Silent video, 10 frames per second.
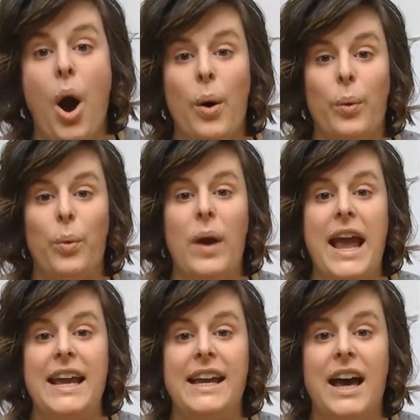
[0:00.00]

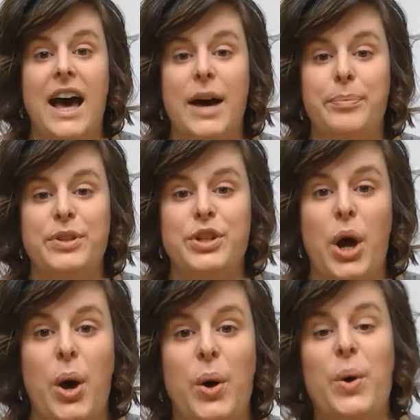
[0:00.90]
Wake up
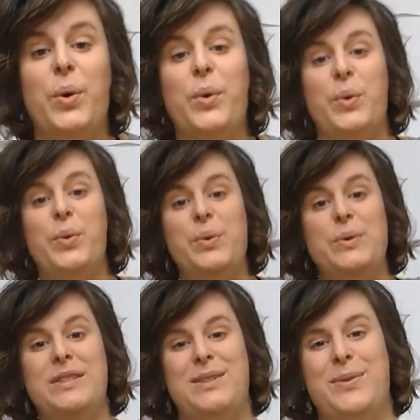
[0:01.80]

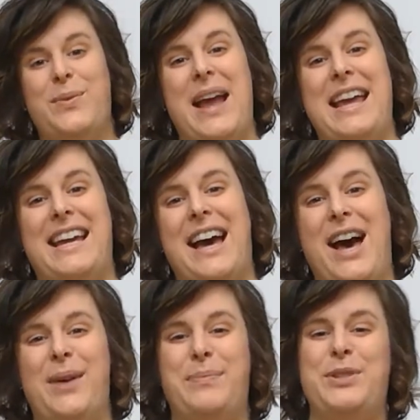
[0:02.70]
toes, wake
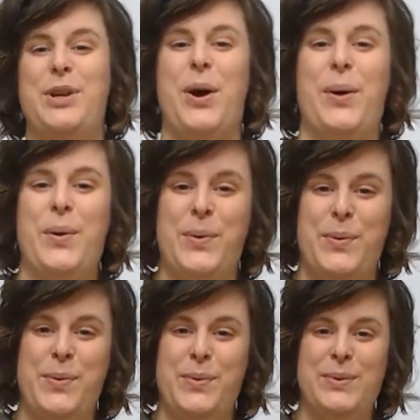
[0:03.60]
up
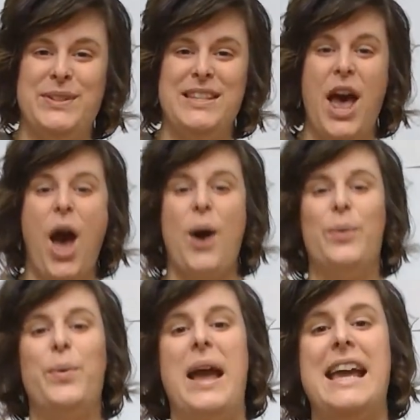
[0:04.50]
toes.
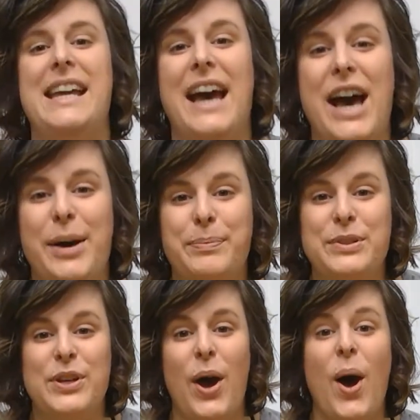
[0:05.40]
Wake
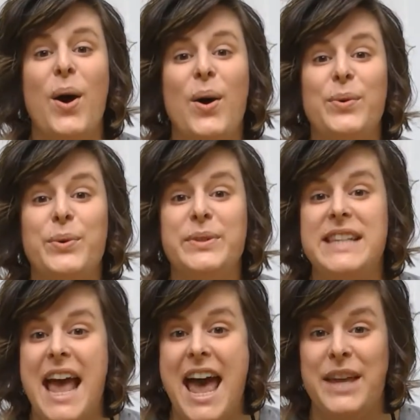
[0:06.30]
up toes
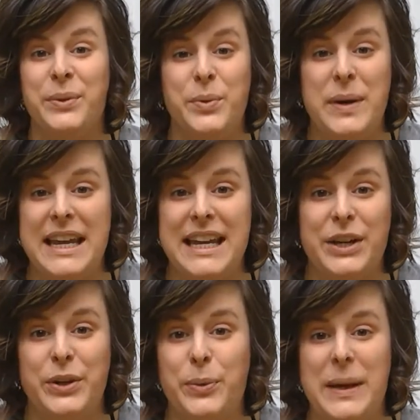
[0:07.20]
and
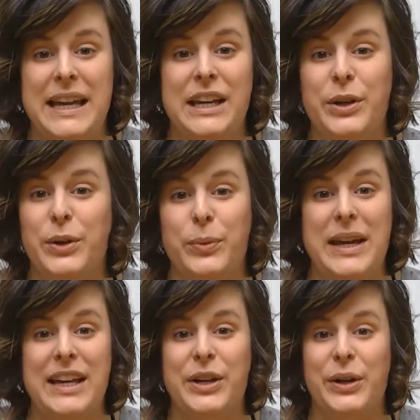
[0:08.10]
wiggle, wiggle,
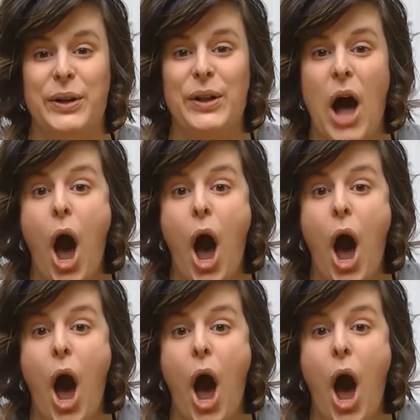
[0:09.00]
wiggle.